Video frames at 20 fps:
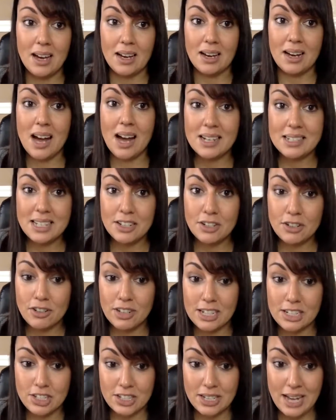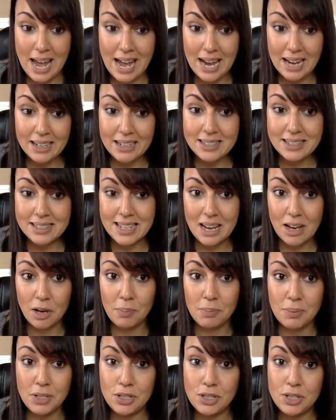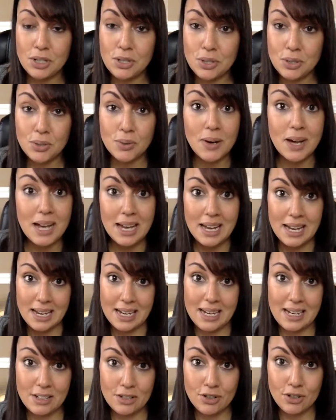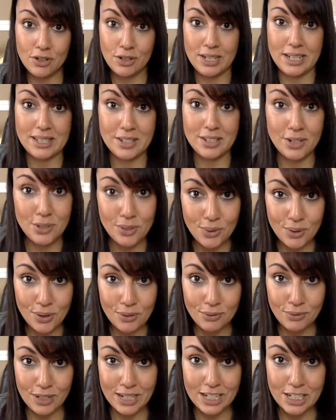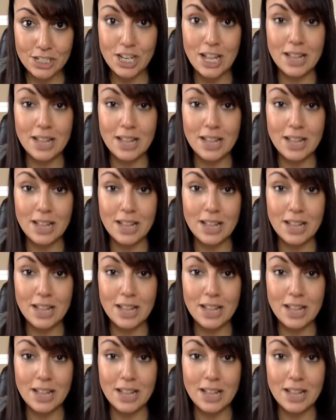content creation hacks to help you increase your reach.